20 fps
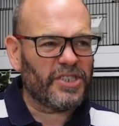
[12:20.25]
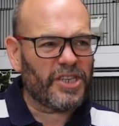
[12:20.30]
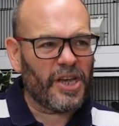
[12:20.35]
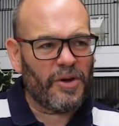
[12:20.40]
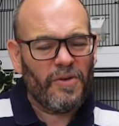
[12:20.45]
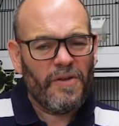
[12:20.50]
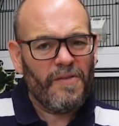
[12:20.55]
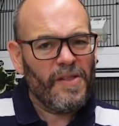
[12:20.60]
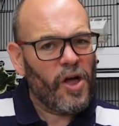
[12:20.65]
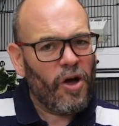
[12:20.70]

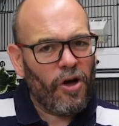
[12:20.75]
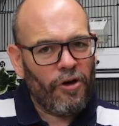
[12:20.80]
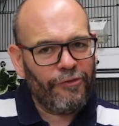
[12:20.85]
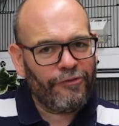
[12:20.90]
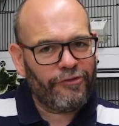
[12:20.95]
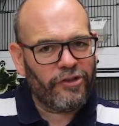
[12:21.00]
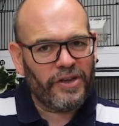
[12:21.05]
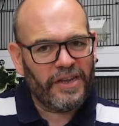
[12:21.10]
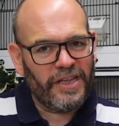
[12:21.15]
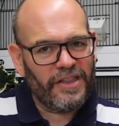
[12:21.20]
So
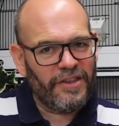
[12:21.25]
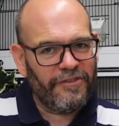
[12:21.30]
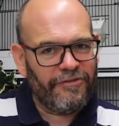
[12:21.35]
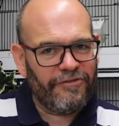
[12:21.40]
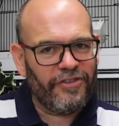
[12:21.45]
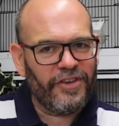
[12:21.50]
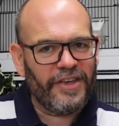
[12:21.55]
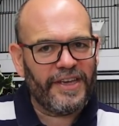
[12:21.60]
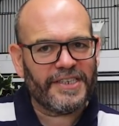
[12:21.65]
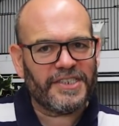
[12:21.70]
often in the
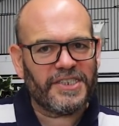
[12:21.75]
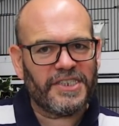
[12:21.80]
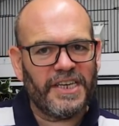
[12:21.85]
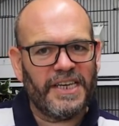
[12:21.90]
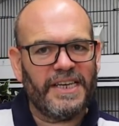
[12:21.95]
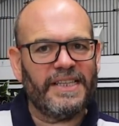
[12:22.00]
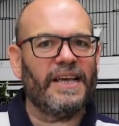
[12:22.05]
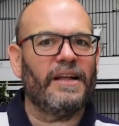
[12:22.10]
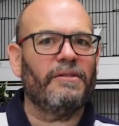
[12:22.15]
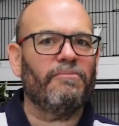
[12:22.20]
first
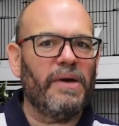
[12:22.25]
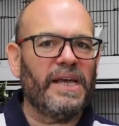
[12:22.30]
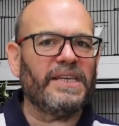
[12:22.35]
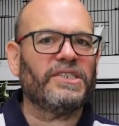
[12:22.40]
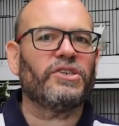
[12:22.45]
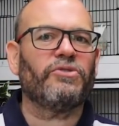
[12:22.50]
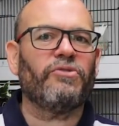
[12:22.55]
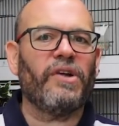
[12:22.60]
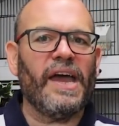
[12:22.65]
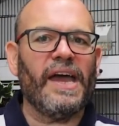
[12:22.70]
year, they'll
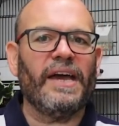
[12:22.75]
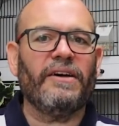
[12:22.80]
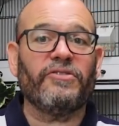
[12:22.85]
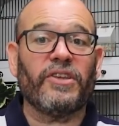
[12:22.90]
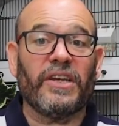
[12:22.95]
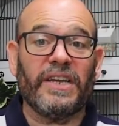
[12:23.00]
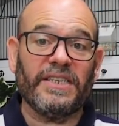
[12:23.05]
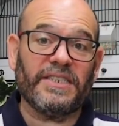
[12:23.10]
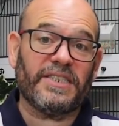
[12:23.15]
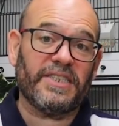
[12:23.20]
mess
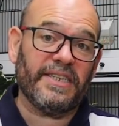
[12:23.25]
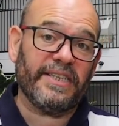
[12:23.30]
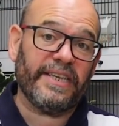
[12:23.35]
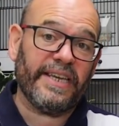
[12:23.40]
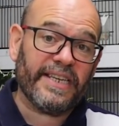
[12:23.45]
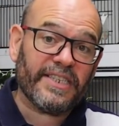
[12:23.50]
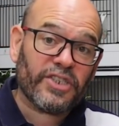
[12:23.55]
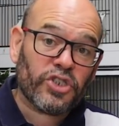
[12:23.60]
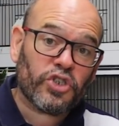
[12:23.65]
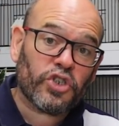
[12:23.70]
around, and it's in
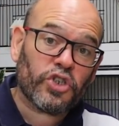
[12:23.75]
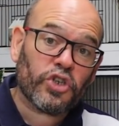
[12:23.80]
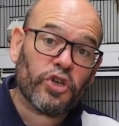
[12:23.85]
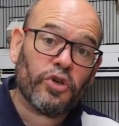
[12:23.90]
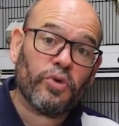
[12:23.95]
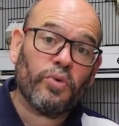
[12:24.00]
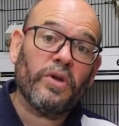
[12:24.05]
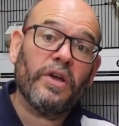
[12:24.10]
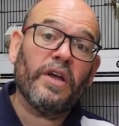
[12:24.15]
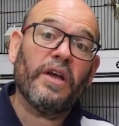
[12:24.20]
years
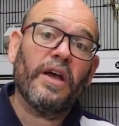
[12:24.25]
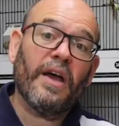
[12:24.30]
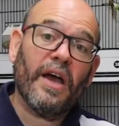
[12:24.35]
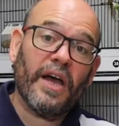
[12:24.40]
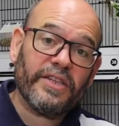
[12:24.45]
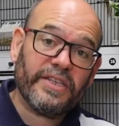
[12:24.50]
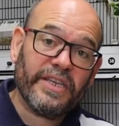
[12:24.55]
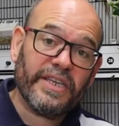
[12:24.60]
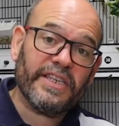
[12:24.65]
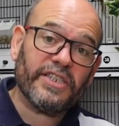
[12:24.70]
two
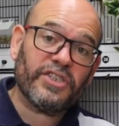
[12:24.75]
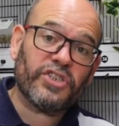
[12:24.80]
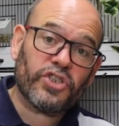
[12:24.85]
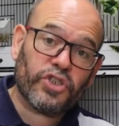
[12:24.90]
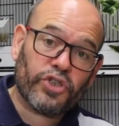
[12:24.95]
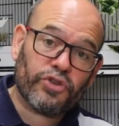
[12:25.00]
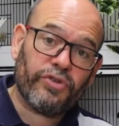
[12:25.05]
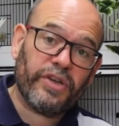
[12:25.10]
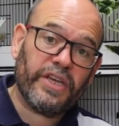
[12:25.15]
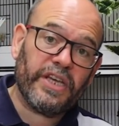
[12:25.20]
and years
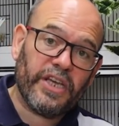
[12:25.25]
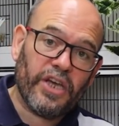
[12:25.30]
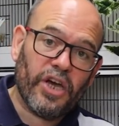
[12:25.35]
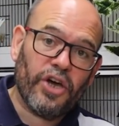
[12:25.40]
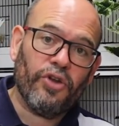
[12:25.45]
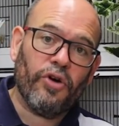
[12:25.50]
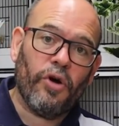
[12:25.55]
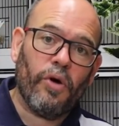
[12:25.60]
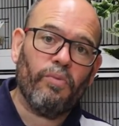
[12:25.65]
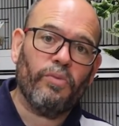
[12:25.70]
three
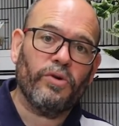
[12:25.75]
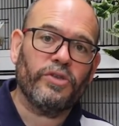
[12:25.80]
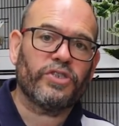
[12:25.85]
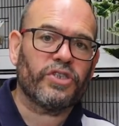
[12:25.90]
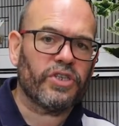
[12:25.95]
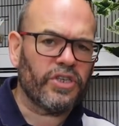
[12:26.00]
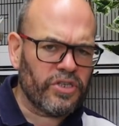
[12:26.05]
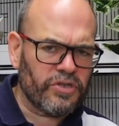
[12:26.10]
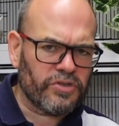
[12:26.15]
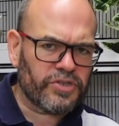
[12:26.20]
and
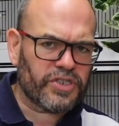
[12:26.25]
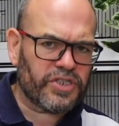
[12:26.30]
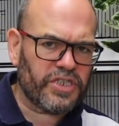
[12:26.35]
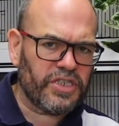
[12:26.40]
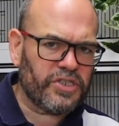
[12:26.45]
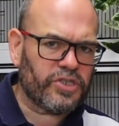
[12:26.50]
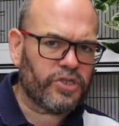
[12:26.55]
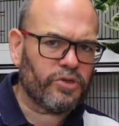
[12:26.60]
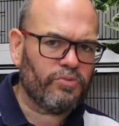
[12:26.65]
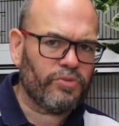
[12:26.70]
onwards that you'll
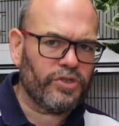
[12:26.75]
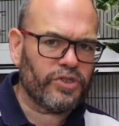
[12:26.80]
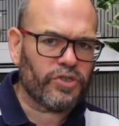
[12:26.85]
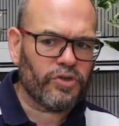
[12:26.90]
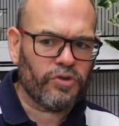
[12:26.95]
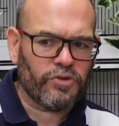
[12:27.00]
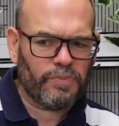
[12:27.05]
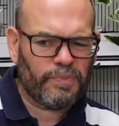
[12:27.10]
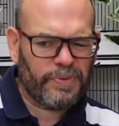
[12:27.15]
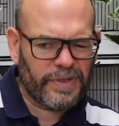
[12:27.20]
see some
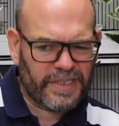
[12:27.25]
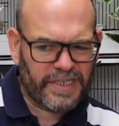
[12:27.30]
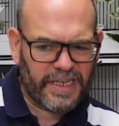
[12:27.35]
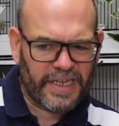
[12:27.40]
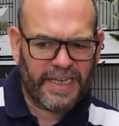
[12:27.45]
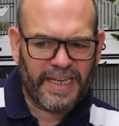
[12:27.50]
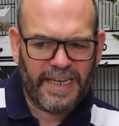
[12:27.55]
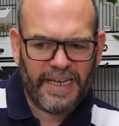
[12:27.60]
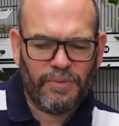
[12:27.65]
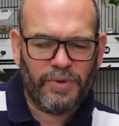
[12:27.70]
result,
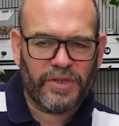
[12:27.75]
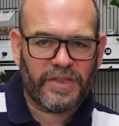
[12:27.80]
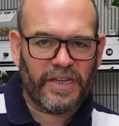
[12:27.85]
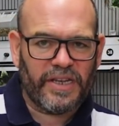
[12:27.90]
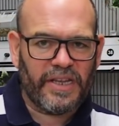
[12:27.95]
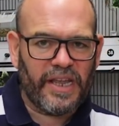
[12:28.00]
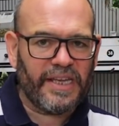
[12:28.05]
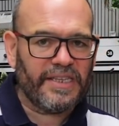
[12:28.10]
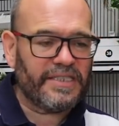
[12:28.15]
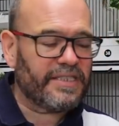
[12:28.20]
particularly with
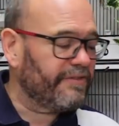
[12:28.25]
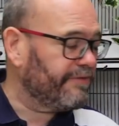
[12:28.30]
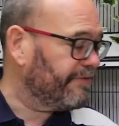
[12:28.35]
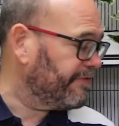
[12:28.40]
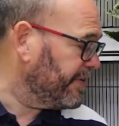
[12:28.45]
the native